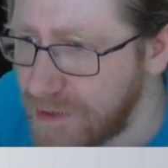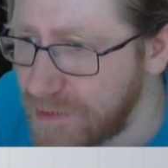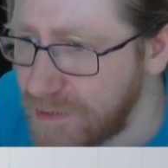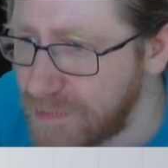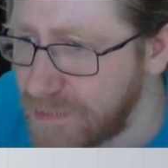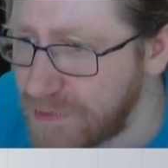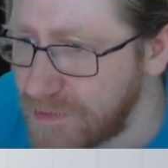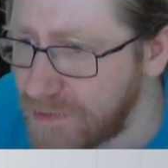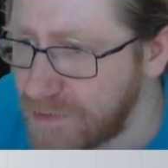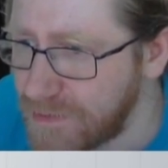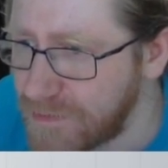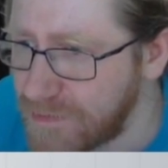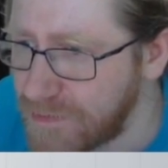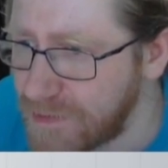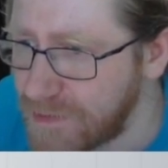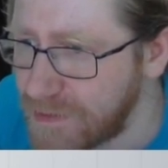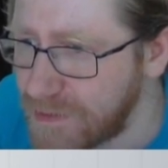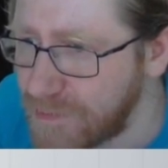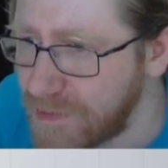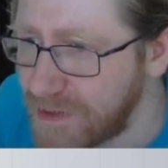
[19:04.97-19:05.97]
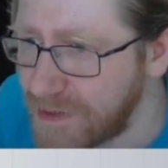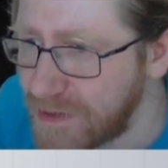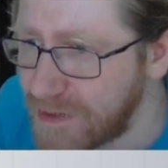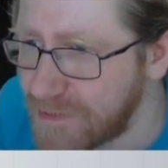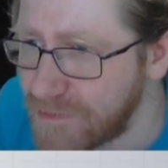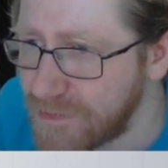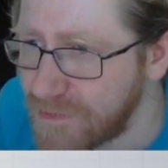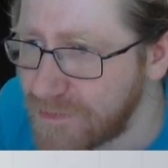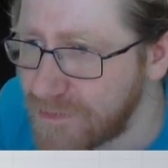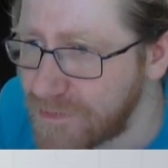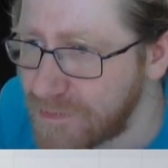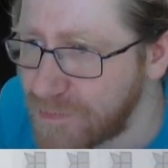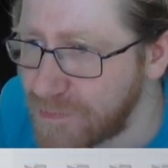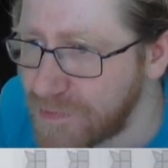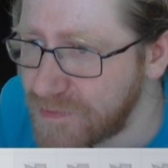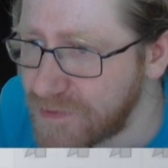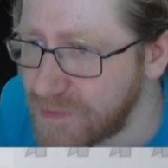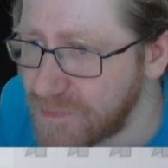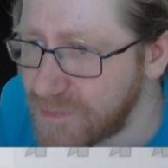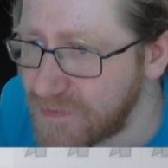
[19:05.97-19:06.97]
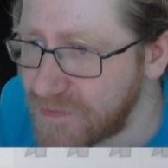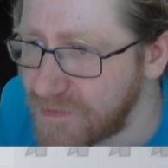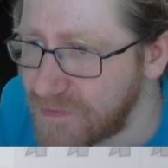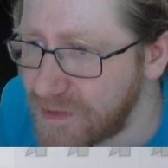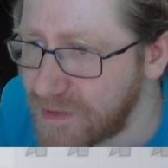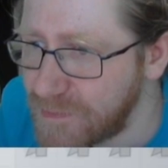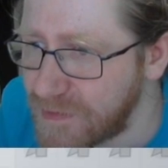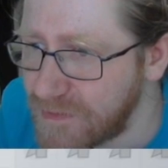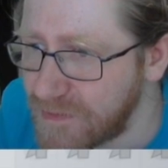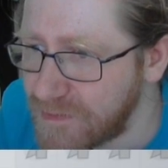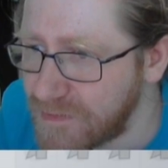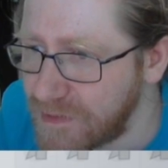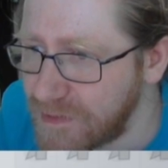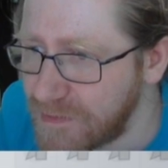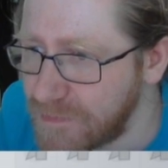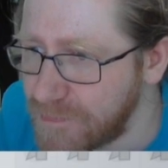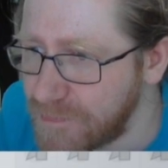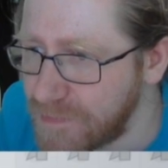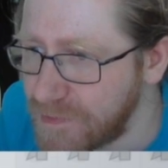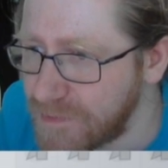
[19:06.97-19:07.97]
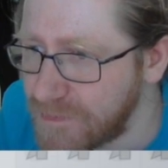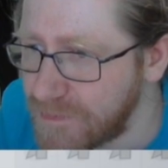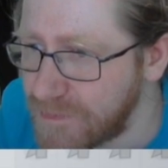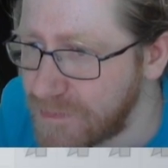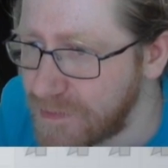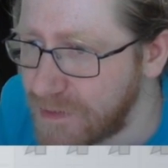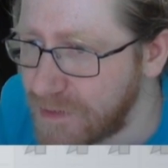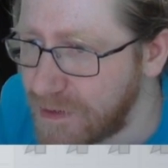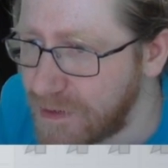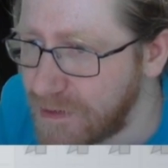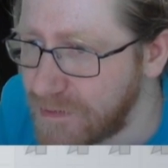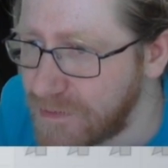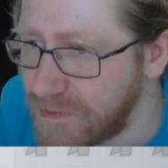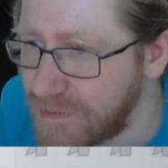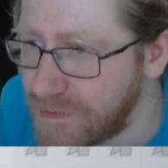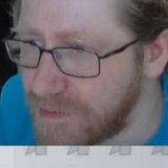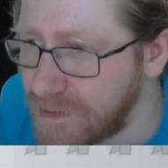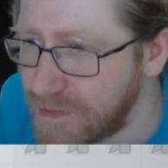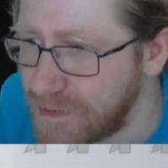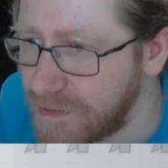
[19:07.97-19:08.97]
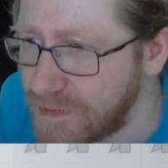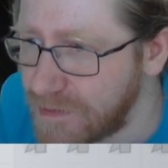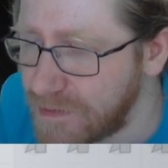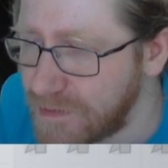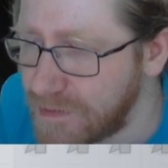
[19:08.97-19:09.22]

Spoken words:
because we can't just put them side by side. But I think